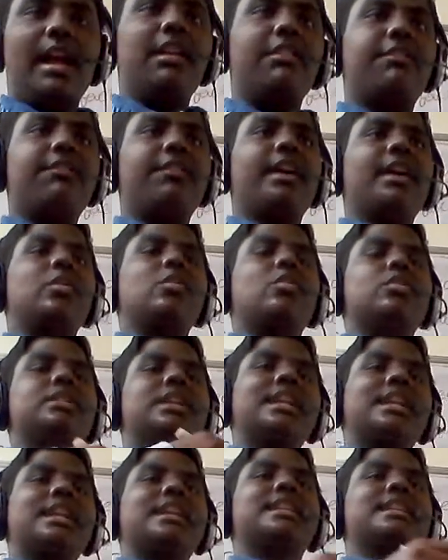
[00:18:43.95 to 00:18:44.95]
If I go
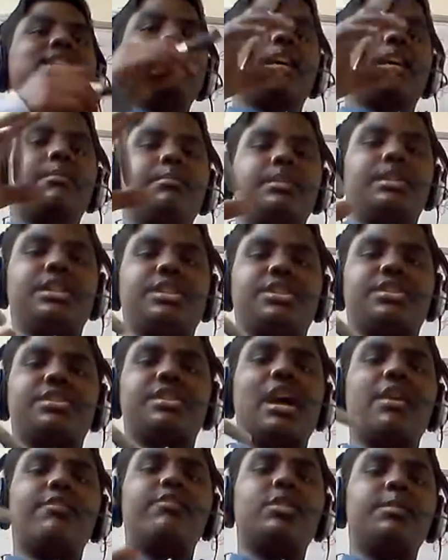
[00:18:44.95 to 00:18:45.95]
there and establish,
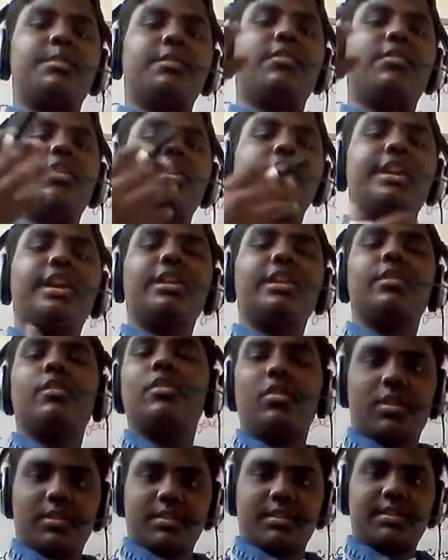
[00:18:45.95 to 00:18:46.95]
I would be falling into a
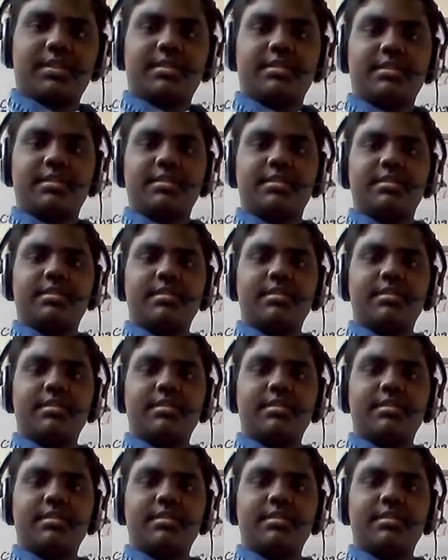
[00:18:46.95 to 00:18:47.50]
loss.